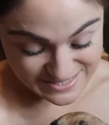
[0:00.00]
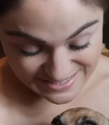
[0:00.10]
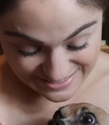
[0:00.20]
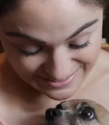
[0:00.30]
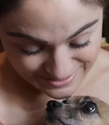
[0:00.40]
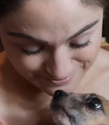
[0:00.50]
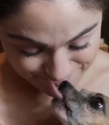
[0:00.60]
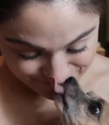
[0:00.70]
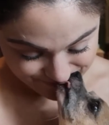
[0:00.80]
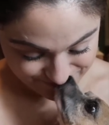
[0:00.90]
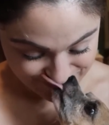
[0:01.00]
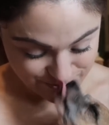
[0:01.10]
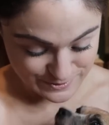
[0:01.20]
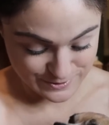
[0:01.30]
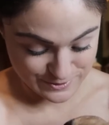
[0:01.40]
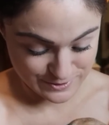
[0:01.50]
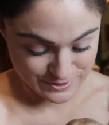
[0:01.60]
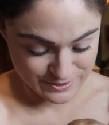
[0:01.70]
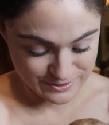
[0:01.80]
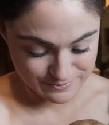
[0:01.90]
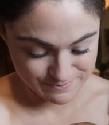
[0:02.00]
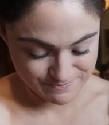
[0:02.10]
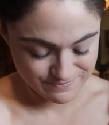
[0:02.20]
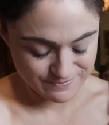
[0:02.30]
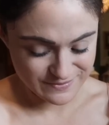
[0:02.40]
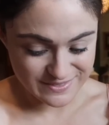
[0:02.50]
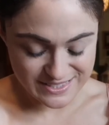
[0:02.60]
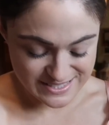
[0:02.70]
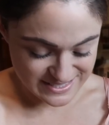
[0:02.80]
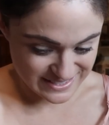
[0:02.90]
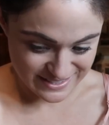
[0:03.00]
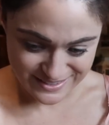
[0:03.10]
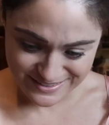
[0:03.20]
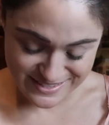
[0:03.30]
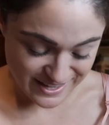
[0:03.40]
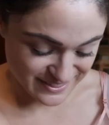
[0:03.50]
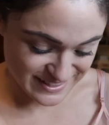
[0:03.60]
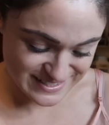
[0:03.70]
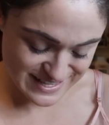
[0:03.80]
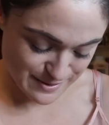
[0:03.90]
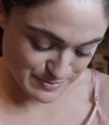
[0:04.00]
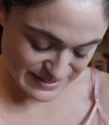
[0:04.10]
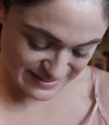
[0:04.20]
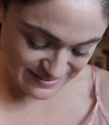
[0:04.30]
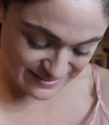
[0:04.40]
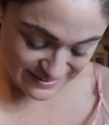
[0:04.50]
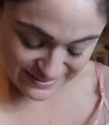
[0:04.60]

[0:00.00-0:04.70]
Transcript: See? Good girl. See? Nothing's happening.